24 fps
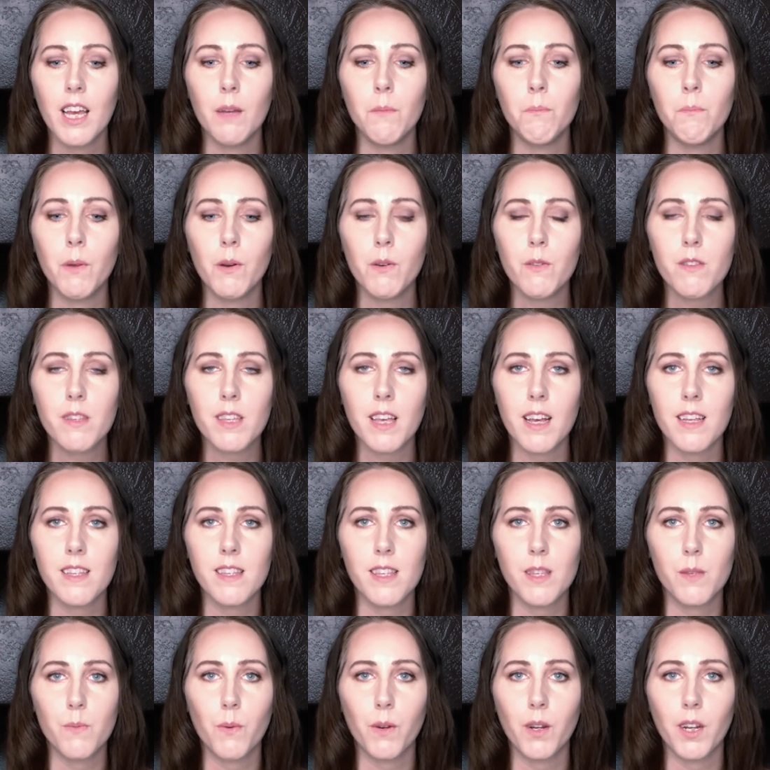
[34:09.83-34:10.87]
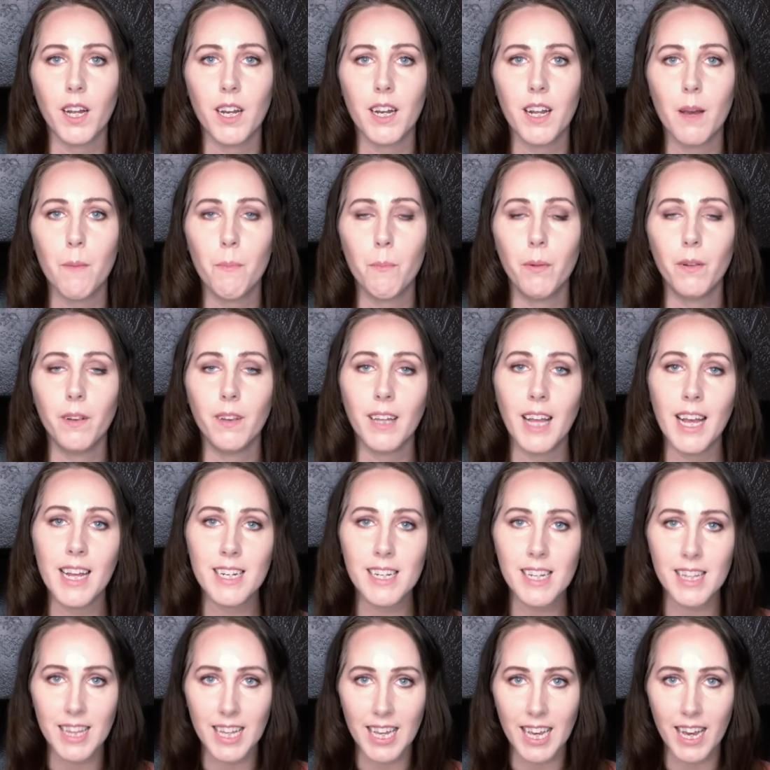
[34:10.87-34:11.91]
In most cases, we're going to
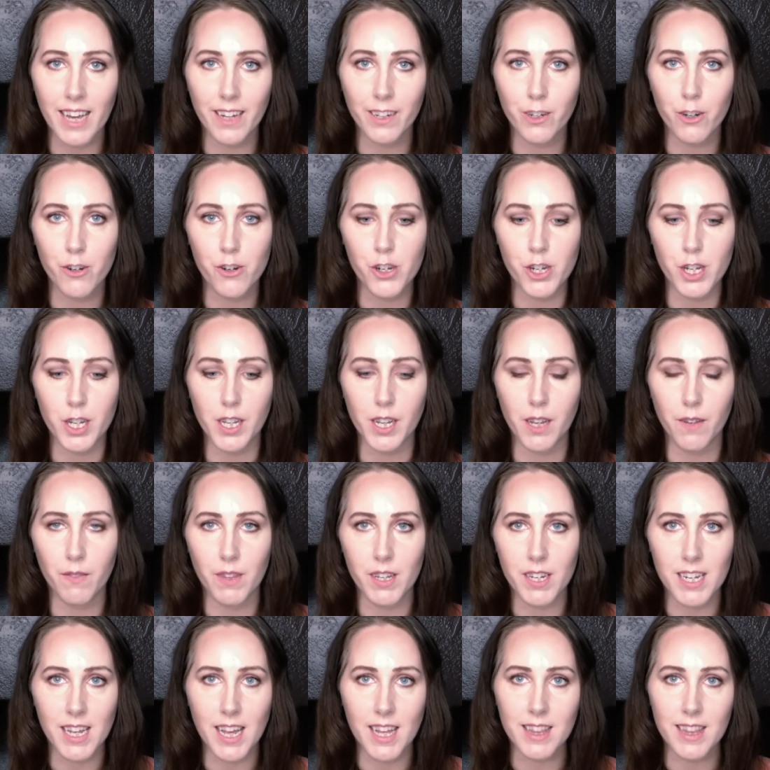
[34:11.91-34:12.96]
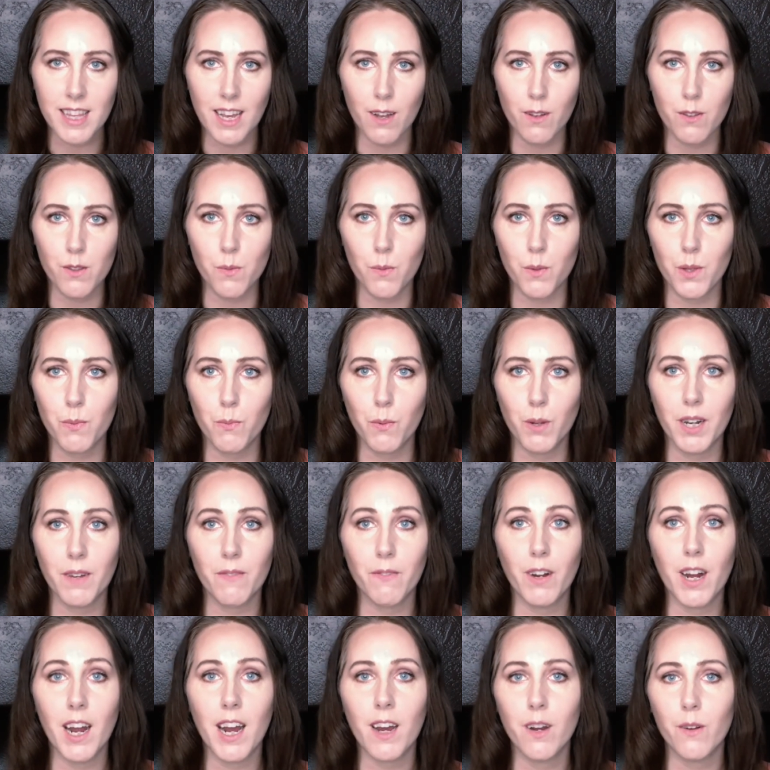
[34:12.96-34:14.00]
blend the energy of the 10th house with
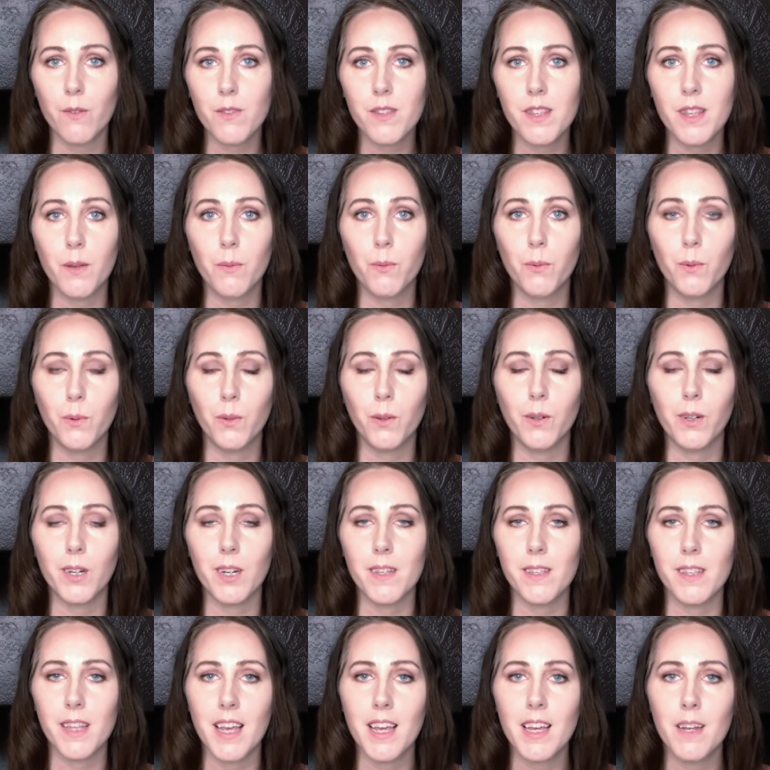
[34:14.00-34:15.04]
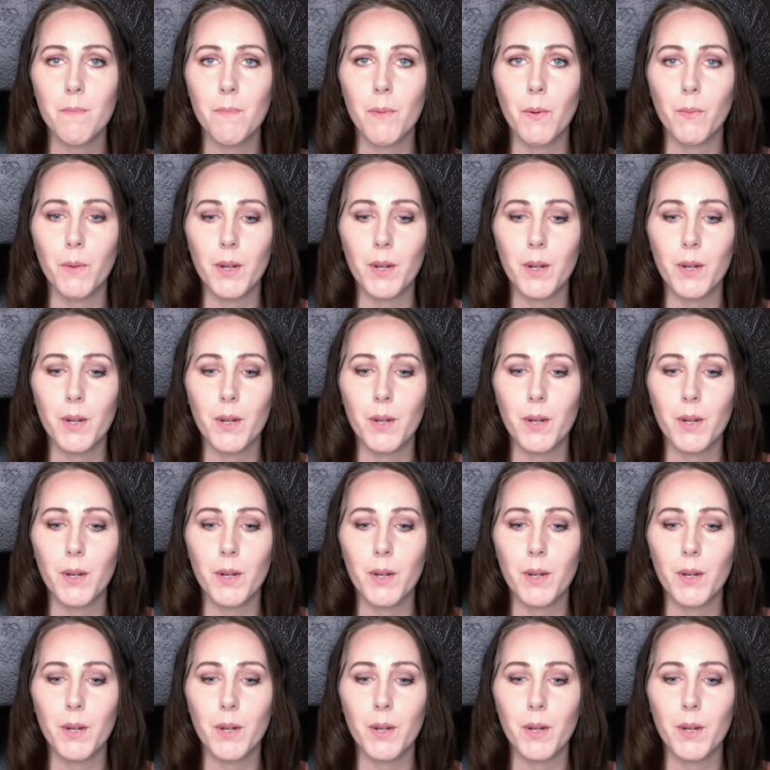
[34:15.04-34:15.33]
whatever house the ruler is in,